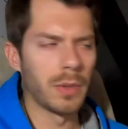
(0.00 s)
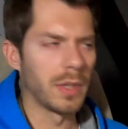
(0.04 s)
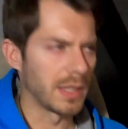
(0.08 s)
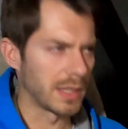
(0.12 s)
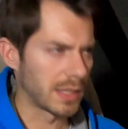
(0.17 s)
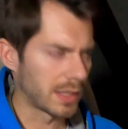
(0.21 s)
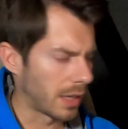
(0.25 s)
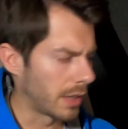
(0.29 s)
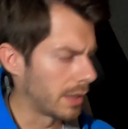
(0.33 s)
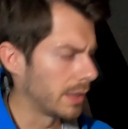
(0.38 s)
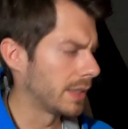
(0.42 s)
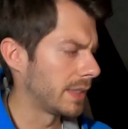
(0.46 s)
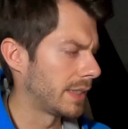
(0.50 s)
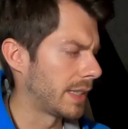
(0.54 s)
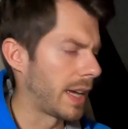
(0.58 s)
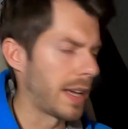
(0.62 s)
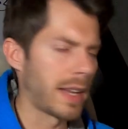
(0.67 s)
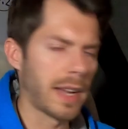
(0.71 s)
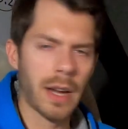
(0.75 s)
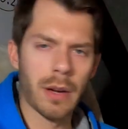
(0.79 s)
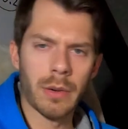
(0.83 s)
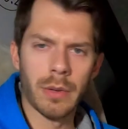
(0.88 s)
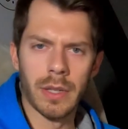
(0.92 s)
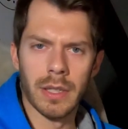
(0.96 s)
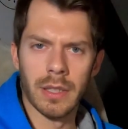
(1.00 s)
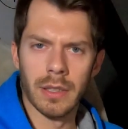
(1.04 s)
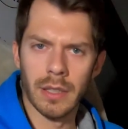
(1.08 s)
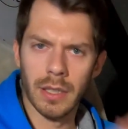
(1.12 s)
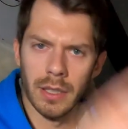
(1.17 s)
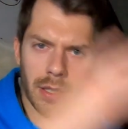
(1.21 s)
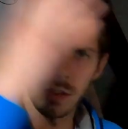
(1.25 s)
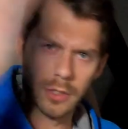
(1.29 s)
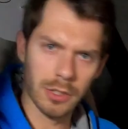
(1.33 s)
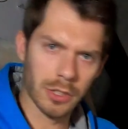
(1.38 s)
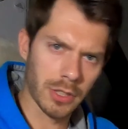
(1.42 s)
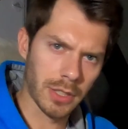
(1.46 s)
the sun is not out in,
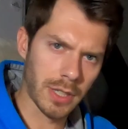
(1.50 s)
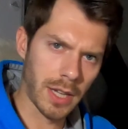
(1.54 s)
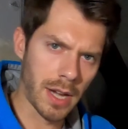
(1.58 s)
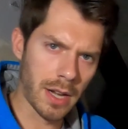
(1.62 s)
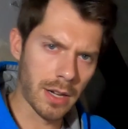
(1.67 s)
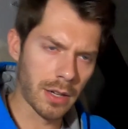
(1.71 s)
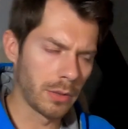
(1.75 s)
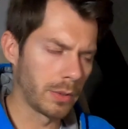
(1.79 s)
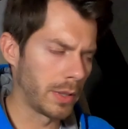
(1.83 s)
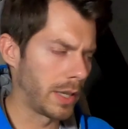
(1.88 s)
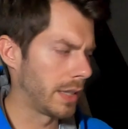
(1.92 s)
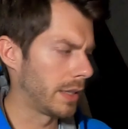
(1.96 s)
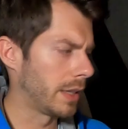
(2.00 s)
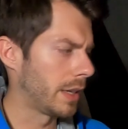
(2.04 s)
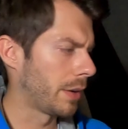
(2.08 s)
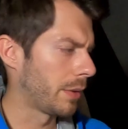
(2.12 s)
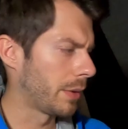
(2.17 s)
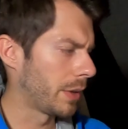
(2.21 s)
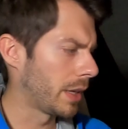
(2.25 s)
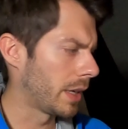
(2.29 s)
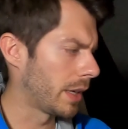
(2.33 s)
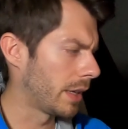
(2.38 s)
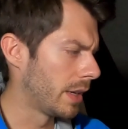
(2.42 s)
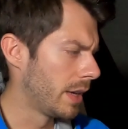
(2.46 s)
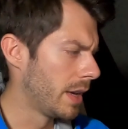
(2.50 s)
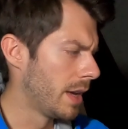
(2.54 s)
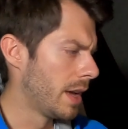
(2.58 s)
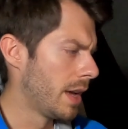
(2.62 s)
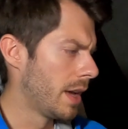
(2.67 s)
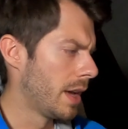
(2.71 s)
like, the Chicagoland area.